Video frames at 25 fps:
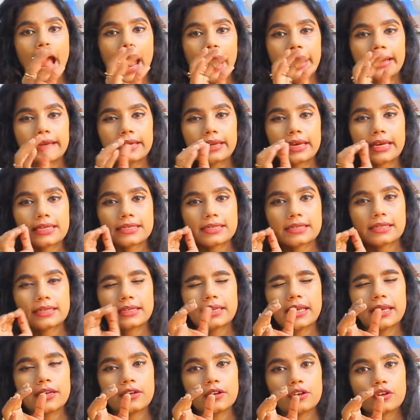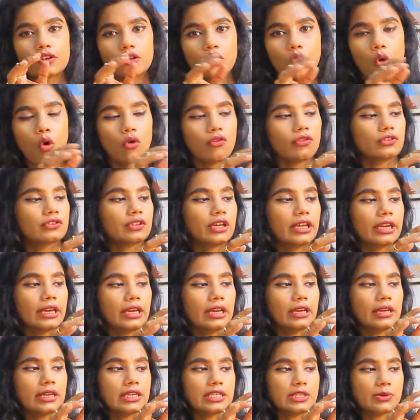and it has a tint of
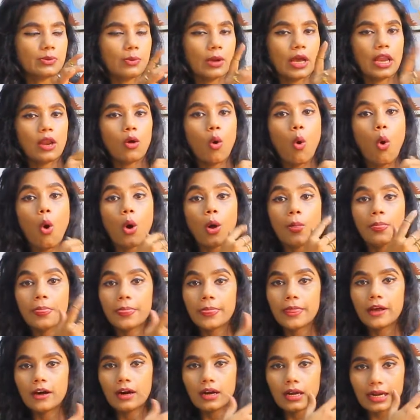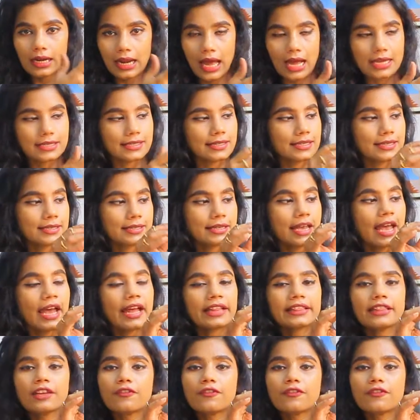green as well on the glasses.